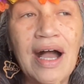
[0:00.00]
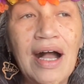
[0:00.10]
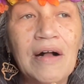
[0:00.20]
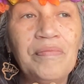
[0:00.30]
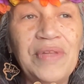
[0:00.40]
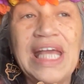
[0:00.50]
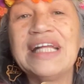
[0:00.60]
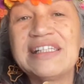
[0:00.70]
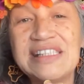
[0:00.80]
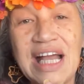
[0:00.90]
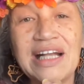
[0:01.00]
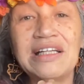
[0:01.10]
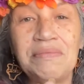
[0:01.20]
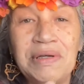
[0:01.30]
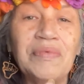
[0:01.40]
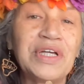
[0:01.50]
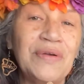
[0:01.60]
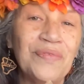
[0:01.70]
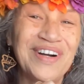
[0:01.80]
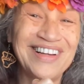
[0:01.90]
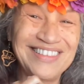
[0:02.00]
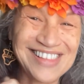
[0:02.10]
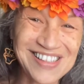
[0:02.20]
And it's not going to be what you want.